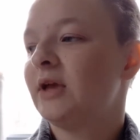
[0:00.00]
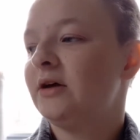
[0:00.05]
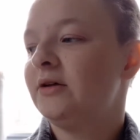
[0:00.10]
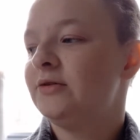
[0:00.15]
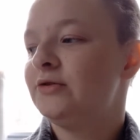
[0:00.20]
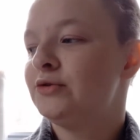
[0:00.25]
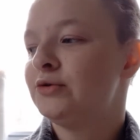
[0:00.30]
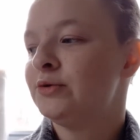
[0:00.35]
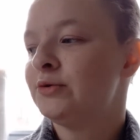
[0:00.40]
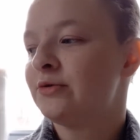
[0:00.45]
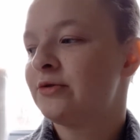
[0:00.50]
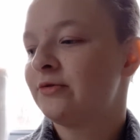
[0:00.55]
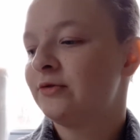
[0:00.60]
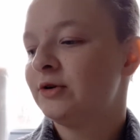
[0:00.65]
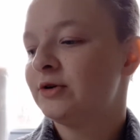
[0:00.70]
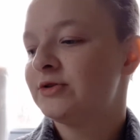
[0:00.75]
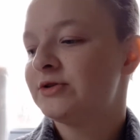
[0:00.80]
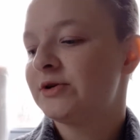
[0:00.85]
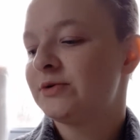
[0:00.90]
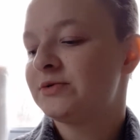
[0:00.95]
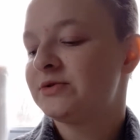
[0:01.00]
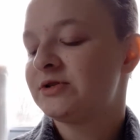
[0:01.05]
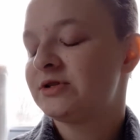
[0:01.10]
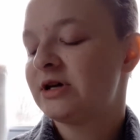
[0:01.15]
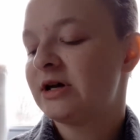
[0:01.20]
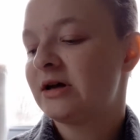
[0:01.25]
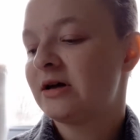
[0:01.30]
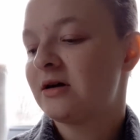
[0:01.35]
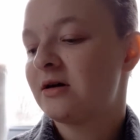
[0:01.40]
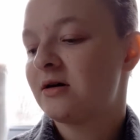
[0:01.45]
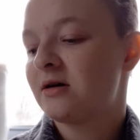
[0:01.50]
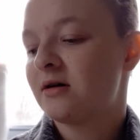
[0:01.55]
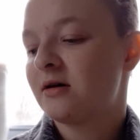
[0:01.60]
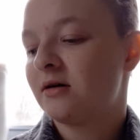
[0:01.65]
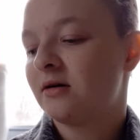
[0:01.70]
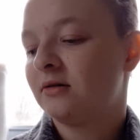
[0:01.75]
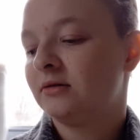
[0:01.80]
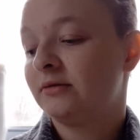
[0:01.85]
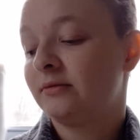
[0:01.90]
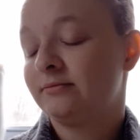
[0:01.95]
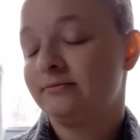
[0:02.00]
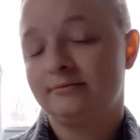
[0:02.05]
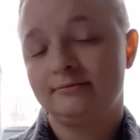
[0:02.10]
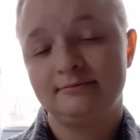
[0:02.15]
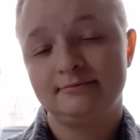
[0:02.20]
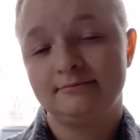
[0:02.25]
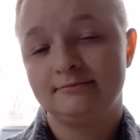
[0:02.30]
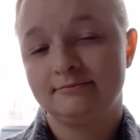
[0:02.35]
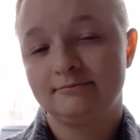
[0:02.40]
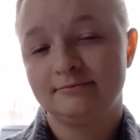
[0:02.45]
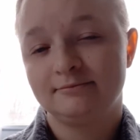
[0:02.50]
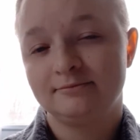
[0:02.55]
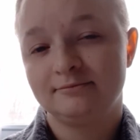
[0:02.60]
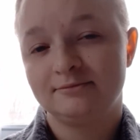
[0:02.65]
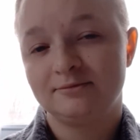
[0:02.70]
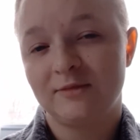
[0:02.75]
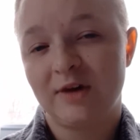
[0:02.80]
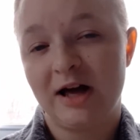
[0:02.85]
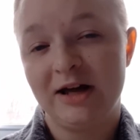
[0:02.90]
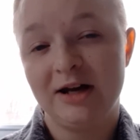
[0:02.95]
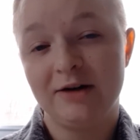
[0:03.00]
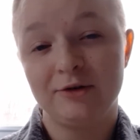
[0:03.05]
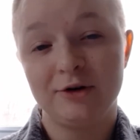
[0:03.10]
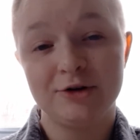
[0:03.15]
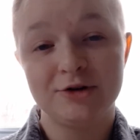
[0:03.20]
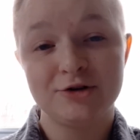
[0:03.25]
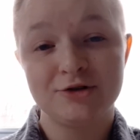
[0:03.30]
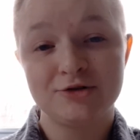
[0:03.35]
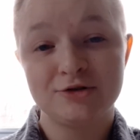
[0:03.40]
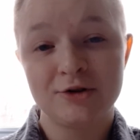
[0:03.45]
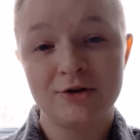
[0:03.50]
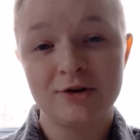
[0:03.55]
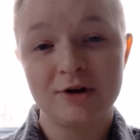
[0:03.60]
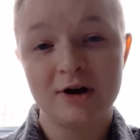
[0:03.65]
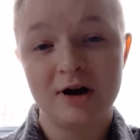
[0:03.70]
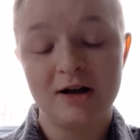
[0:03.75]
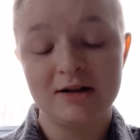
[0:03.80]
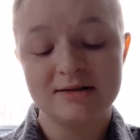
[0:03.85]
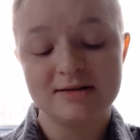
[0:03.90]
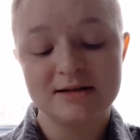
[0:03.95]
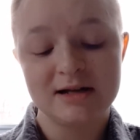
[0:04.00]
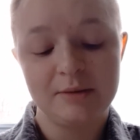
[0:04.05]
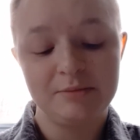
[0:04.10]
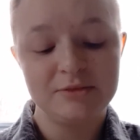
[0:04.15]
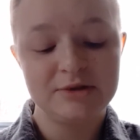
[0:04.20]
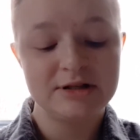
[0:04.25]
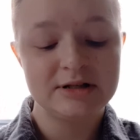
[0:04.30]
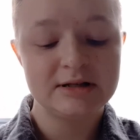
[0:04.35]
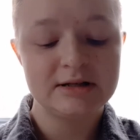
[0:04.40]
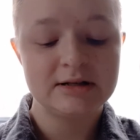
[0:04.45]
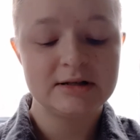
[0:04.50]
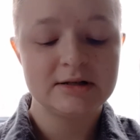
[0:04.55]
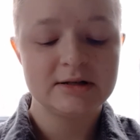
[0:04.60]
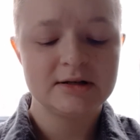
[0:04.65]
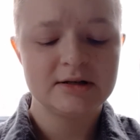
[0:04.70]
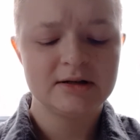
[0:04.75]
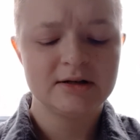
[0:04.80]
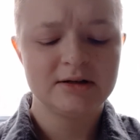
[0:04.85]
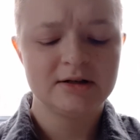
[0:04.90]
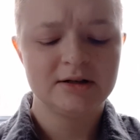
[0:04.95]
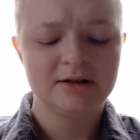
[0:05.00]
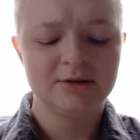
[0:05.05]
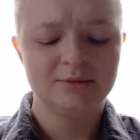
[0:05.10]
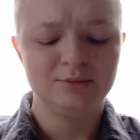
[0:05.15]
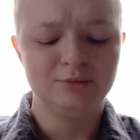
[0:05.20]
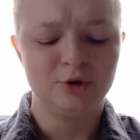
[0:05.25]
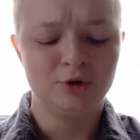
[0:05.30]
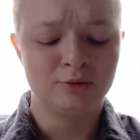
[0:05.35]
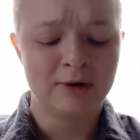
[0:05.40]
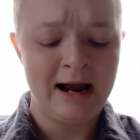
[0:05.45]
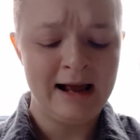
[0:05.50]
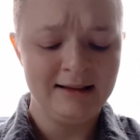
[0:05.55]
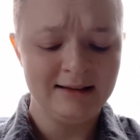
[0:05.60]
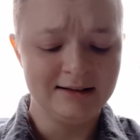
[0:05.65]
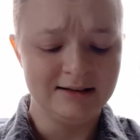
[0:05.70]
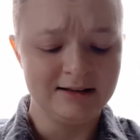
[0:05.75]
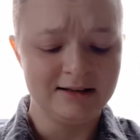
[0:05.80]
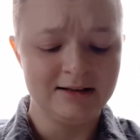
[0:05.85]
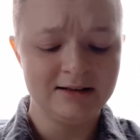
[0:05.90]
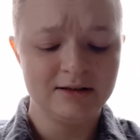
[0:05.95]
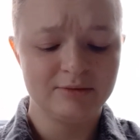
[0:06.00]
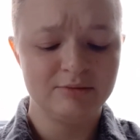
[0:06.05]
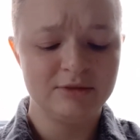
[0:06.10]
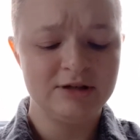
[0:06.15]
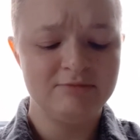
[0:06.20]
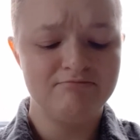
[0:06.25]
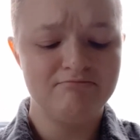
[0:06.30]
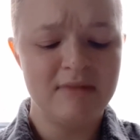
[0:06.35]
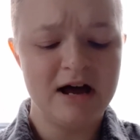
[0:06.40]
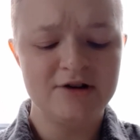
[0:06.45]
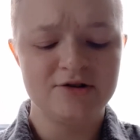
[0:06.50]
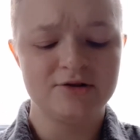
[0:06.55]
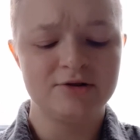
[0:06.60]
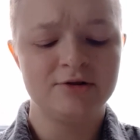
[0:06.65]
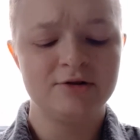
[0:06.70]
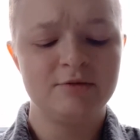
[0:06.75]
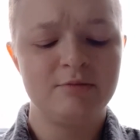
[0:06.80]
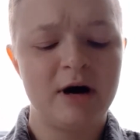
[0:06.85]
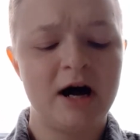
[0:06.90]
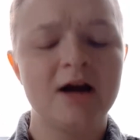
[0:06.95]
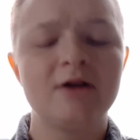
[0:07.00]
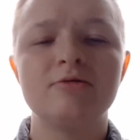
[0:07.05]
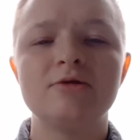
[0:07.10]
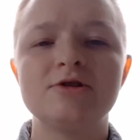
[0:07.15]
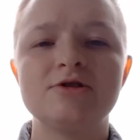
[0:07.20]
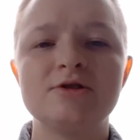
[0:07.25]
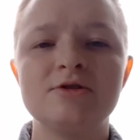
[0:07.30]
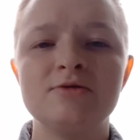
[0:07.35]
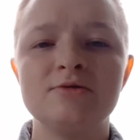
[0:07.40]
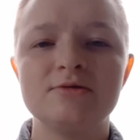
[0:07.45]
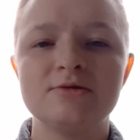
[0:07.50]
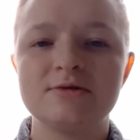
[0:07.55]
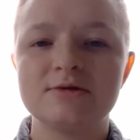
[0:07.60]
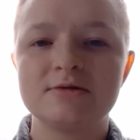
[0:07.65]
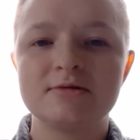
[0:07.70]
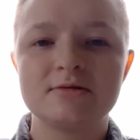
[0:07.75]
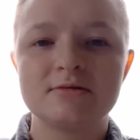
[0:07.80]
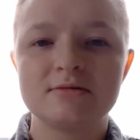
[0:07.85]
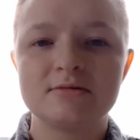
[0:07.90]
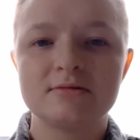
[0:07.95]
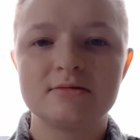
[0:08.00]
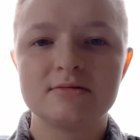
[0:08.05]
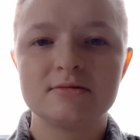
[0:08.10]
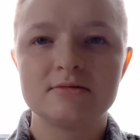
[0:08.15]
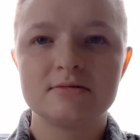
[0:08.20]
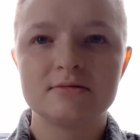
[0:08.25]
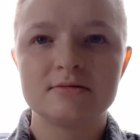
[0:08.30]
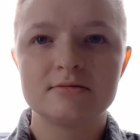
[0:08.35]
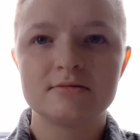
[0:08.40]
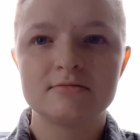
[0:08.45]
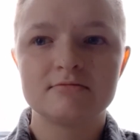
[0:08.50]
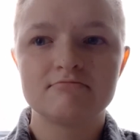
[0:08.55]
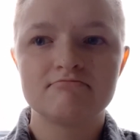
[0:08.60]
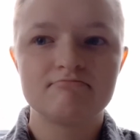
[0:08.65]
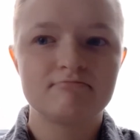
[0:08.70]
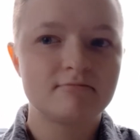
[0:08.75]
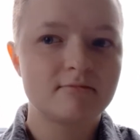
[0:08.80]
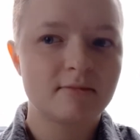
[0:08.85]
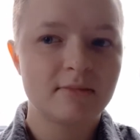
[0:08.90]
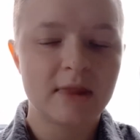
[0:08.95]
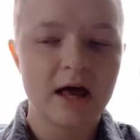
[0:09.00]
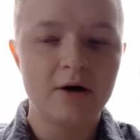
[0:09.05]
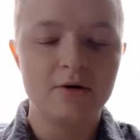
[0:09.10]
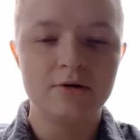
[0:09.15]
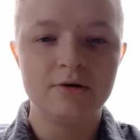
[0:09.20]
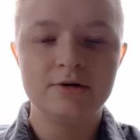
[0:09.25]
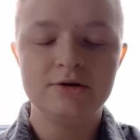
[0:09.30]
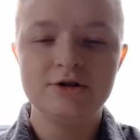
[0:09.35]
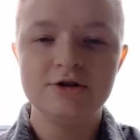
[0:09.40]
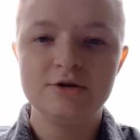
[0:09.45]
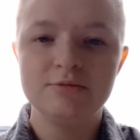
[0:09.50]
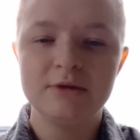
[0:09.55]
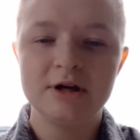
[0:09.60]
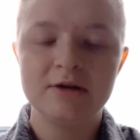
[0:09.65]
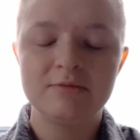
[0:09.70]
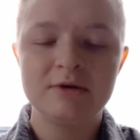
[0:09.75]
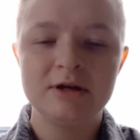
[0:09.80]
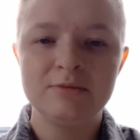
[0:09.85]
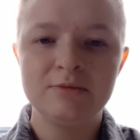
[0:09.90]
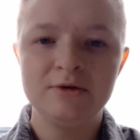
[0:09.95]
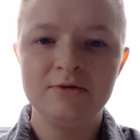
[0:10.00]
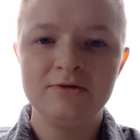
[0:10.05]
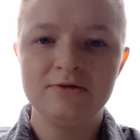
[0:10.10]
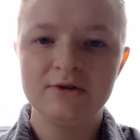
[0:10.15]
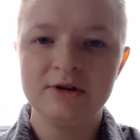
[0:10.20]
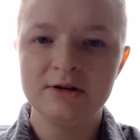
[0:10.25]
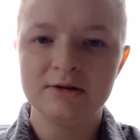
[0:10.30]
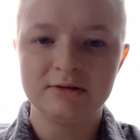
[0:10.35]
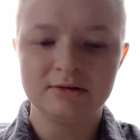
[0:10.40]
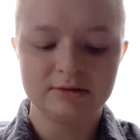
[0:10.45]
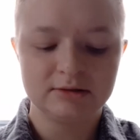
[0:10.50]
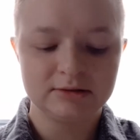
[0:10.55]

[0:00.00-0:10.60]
Truth for its own sake. I never understood the concept. Morality can be measured by results. How good do you make people feel?